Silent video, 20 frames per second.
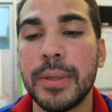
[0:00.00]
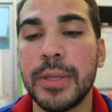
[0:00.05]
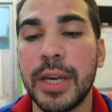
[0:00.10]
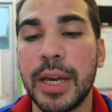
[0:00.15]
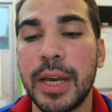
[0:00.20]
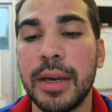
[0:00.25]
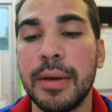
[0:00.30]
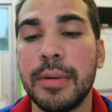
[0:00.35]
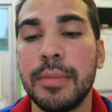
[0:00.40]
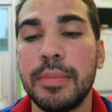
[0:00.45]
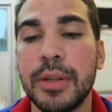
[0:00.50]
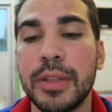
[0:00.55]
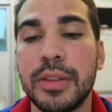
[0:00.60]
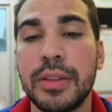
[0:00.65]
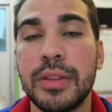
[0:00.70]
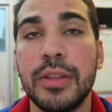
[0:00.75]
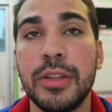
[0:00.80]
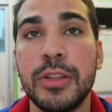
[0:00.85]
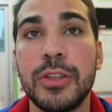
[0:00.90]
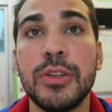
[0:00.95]
yeah,
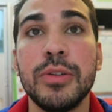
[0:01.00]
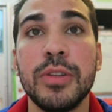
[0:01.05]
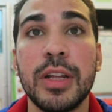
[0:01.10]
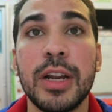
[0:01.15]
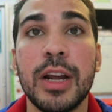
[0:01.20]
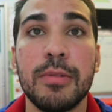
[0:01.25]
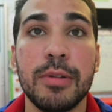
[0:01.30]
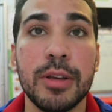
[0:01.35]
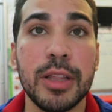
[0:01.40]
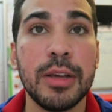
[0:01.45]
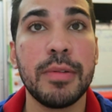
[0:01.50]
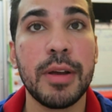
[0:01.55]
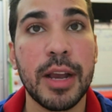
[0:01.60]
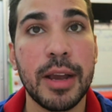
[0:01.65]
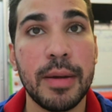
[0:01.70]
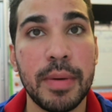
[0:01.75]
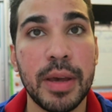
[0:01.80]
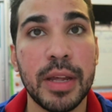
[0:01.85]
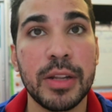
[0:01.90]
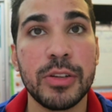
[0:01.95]
but the 2 that I really
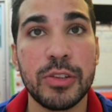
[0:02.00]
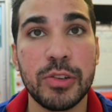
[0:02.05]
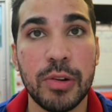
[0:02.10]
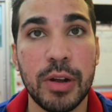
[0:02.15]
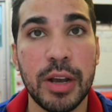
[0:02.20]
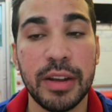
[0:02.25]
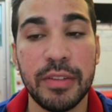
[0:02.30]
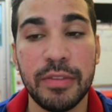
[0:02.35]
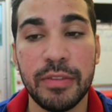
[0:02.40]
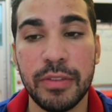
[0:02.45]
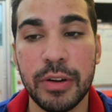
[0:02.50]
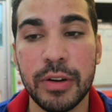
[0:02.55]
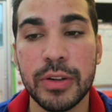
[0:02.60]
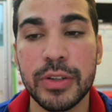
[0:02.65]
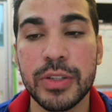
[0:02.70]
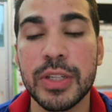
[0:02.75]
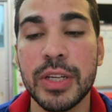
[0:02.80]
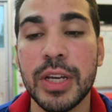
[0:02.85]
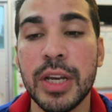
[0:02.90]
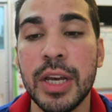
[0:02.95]
recommend trying
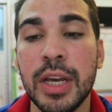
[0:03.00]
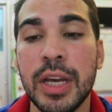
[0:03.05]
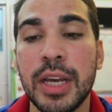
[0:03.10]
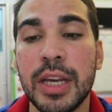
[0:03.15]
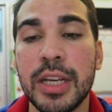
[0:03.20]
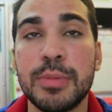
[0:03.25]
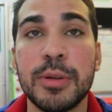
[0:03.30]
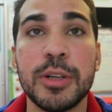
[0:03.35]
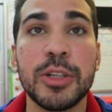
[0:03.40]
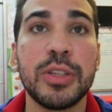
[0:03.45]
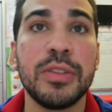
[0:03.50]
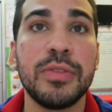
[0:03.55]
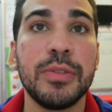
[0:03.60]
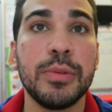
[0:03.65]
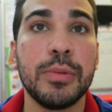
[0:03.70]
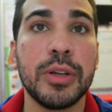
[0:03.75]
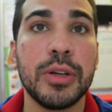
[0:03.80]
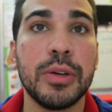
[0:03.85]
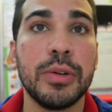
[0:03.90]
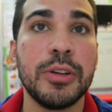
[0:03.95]
first, especially if
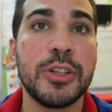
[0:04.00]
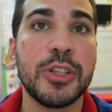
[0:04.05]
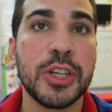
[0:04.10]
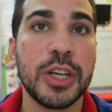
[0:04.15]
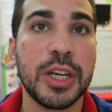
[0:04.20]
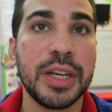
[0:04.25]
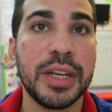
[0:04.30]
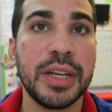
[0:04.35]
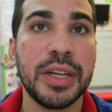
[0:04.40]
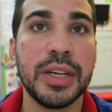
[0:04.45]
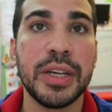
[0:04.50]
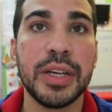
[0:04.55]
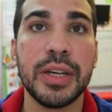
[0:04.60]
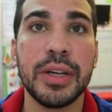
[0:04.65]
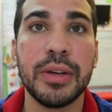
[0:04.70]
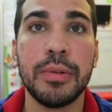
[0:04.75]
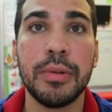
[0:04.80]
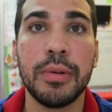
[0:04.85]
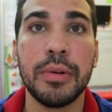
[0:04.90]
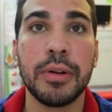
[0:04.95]
you want to go to
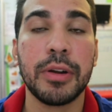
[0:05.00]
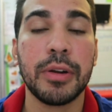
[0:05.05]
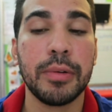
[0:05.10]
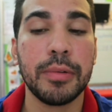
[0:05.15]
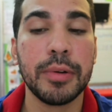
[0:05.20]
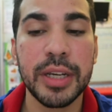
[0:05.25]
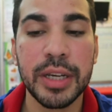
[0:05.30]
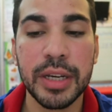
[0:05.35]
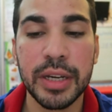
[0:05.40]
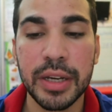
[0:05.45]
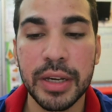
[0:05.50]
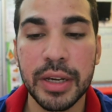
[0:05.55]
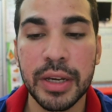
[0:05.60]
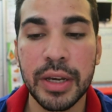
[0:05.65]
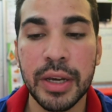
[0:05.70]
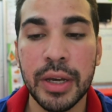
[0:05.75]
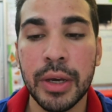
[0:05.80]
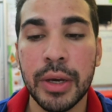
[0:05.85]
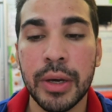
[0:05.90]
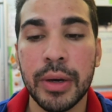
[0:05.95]
China or
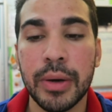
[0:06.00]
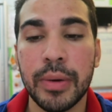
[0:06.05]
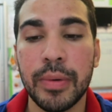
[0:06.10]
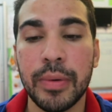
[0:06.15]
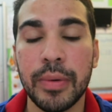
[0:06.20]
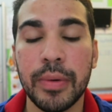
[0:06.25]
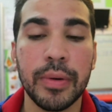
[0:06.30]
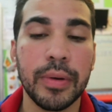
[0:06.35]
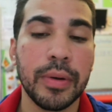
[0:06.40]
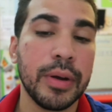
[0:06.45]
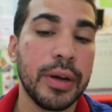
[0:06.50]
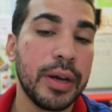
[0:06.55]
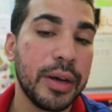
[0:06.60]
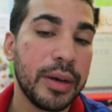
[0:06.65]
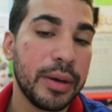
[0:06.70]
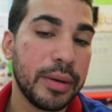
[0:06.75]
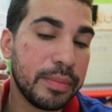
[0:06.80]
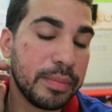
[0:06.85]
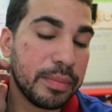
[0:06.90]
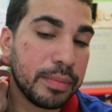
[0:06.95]
Korea, or
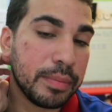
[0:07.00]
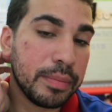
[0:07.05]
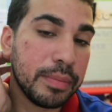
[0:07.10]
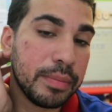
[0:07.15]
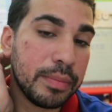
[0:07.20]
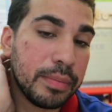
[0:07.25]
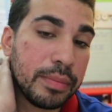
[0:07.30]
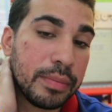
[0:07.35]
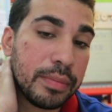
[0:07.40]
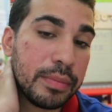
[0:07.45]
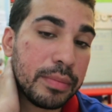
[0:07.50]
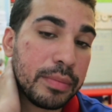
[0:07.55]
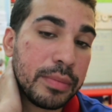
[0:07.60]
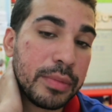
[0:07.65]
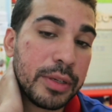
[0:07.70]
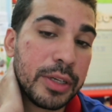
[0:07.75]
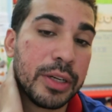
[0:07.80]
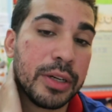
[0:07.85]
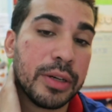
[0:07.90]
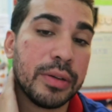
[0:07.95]

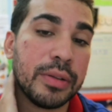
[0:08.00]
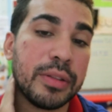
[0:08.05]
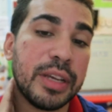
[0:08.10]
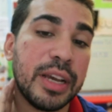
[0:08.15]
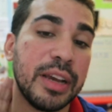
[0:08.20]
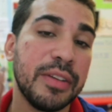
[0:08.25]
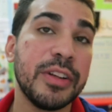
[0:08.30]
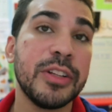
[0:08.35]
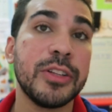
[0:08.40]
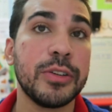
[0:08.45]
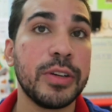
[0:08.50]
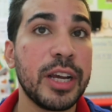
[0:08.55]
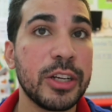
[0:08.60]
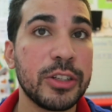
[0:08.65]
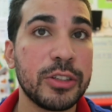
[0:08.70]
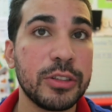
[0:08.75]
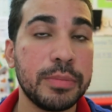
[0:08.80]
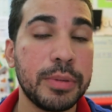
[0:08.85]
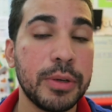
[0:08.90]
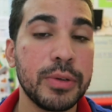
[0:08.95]
they have
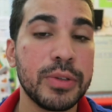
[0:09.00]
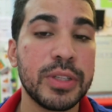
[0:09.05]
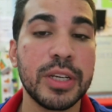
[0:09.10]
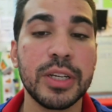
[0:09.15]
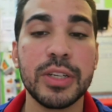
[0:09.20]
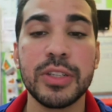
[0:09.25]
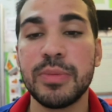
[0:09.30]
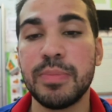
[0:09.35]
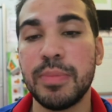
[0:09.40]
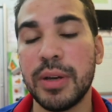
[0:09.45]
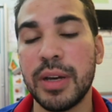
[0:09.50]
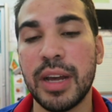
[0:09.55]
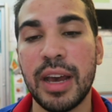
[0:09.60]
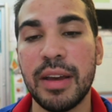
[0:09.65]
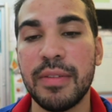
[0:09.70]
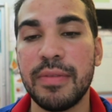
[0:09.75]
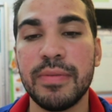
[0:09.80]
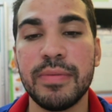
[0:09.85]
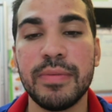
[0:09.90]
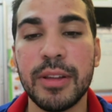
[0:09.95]
international postings, but
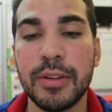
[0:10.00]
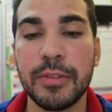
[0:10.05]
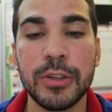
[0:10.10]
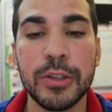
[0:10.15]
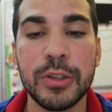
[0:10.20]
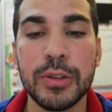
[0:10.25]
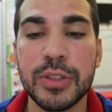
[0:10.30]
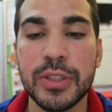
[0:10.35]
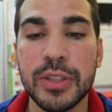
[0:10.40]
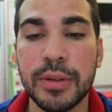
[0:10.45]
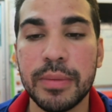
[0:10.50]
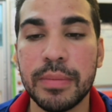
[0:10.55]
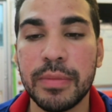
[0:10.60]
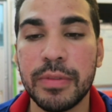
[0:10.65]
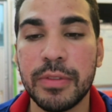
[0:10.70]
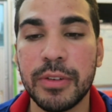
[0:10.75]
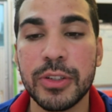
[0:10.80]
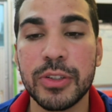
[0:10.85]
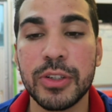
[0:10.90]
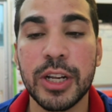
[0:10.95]
I've never used them
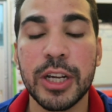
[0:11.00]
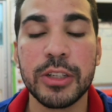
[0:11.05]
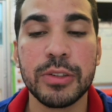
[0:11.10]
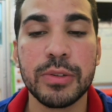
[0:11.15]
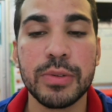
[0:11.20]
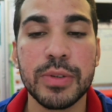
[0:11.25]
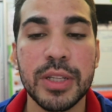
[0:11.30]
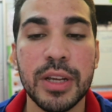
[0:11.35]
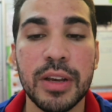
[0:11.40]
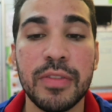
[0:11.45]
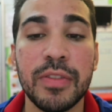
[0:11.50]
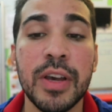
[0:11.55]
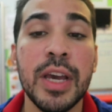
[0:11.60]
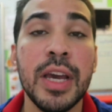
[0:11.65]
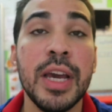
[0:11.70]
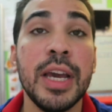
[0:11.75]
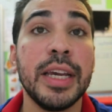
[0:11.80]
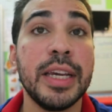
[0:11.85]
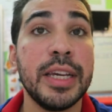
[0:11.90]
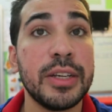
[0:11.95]
for international stuff.
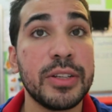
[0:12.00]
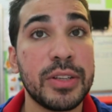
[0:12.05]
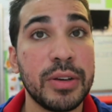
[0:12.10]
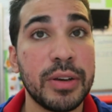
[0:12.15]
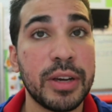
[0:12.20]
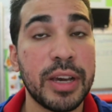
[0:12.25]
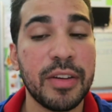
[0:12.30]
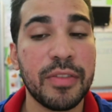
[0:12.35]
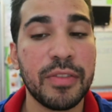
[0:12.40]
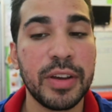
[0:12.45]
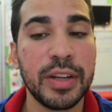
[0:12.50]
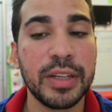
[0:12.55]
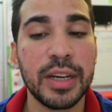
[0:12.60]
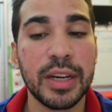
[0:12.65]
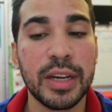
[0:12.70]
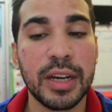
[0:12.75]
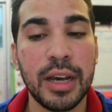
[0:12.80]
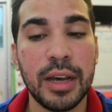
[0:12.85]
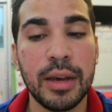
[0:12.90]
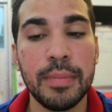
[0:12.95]

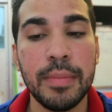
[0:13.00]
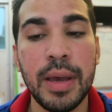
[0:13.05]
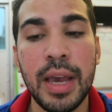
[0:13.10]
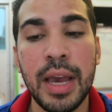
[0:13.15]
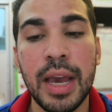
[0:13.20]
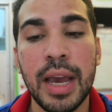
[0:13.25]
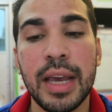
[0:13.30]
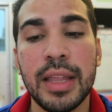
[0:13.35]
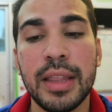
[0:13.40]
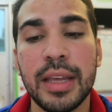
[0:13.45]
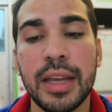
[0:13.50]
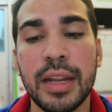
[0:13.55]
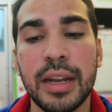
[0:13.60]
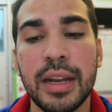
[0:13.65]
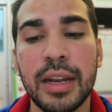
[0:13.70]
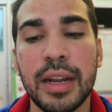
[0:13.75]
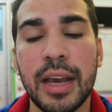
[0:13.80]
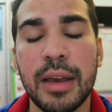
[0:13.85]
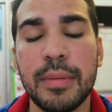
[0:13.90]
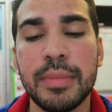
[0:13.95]
ESLcafe.com, and
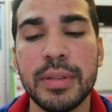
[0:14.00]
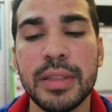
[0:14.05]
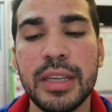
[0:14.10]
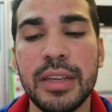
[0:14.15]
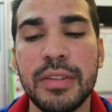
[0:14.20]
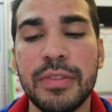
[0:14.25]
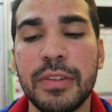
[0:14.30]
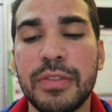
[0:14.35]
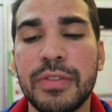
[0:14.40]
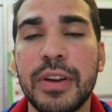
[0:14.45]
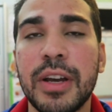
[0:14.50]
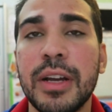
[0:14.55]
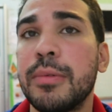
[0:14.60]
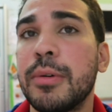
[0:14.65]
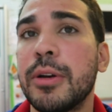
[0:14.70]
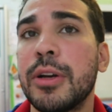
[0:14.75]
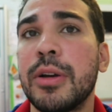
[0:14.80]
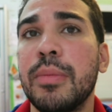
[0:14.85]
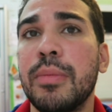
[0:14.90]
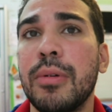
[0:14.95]
then I believe for
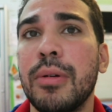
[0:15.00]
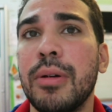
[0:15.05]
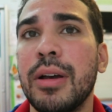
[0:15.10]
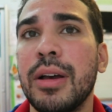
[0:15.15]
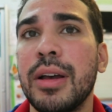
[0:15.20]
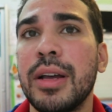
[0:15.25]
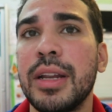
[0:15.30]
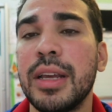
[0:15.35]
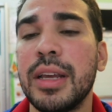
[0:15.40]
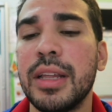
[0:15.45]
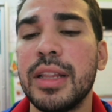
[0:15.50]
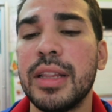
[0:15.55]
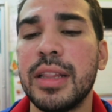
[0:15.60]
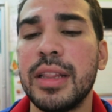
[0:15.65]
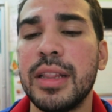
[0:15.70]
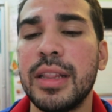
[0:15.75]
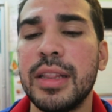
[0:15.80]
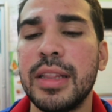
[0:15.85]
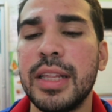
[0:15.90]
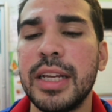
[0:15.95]
Find Work
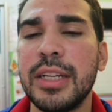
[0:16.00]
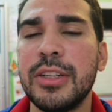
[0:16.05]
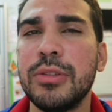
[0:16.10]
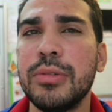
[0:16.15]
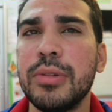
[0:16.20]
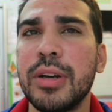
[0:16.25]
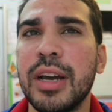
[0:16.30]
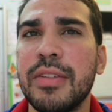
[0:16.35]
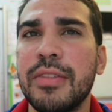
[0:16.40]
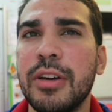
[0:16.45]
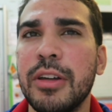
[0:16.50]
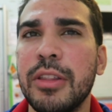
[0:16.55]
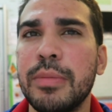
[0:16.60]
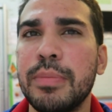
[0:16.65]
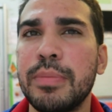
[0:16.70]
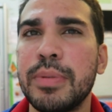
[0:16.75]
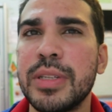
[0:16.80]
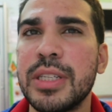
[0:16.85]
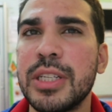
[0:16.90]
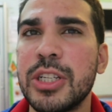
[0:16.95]
Abroad, they do have other
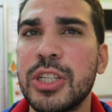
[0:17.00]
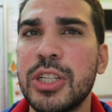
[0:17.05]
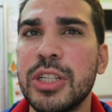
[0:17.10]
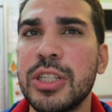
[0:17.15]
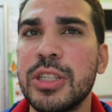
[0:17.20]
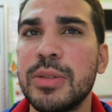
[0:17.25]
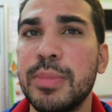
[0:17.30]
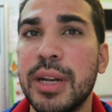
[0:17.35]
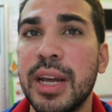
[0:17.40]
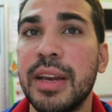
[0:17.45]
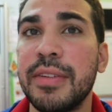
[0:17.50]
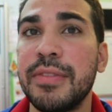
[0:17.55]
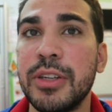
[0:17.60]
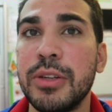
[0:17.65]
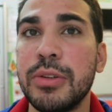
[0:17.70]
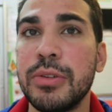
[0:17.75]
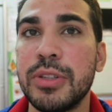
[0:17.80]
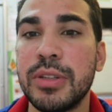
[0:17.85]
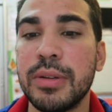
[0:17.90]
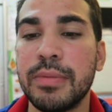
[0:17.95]
positions, but
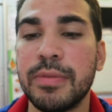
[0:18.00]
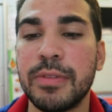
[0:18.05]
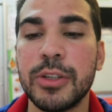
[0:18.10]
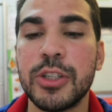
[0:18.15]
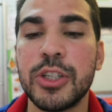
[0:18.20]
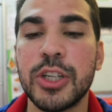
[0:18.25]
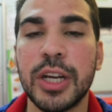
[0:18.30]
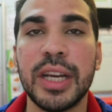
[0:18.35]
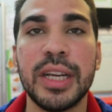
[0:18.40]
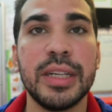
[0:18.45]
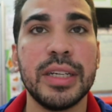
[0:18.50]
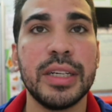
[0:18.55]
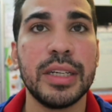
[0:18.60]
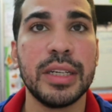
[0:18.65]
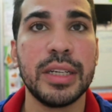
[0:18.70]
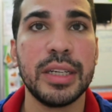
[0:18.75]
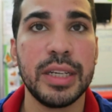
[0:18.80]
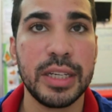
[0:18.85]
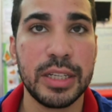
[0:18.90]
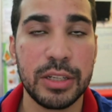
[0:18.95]
I've used them for
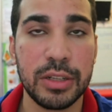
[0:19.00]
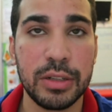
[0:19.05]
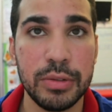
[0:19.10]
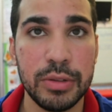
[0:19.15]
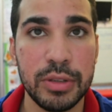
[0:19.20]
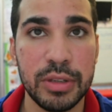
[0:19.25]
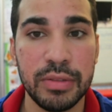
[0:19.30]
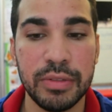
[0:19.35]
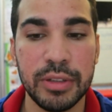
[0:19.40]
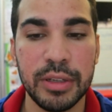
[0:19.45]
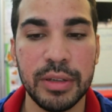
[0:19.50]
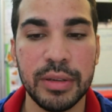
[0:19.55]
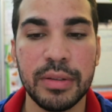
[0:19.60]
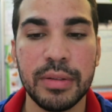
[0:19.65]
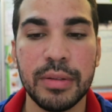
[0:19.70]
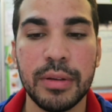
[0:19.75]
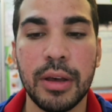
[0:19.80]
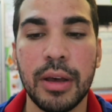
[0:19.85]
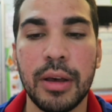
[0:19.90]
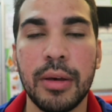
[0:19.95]
China exclusively
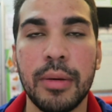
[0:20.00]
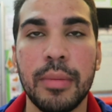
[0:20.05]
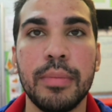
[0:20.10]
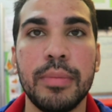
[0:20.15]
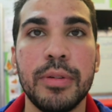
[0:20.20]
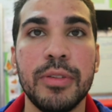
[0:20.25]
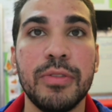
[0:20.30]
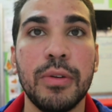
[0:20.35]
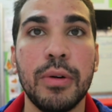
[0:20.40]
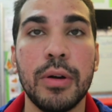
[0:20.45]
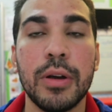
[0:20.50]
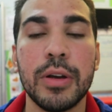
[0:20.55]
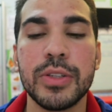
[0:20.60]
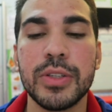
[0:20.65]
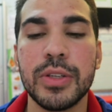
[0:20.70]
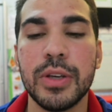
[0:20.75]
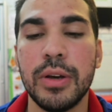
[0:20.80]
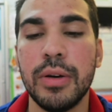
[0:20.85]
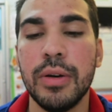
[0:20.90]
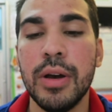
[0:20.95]
before.
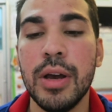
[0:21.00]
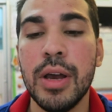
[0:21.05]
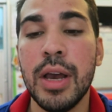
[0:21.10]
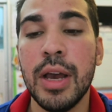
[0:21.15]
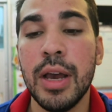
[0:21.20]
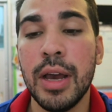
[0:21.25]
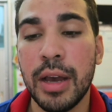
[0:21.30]
So